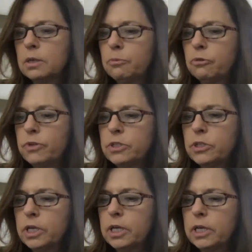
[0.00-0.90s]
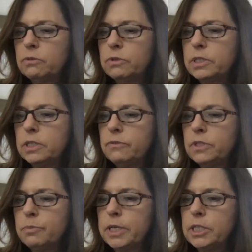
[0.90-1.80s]
Professor Kind received
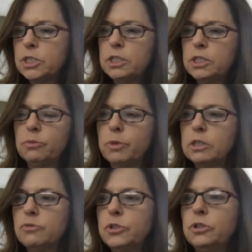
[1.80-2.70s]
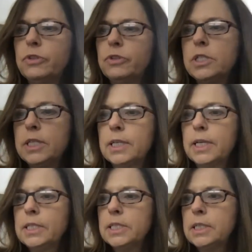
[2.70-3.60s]
his PhD from Oxford University in
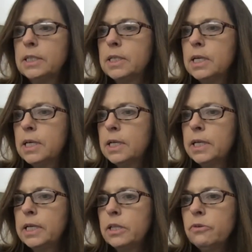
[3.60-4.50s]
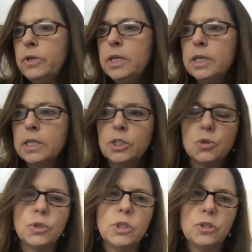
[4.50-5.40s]
1993, and he
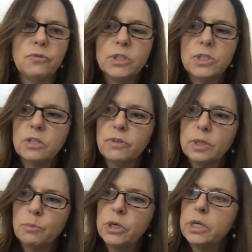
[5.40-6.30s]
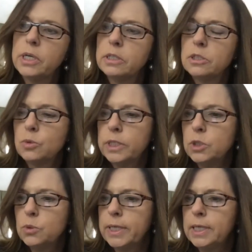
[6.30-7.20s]
joined the University of Edinburgh in
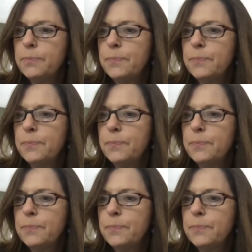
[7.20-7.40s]
2020.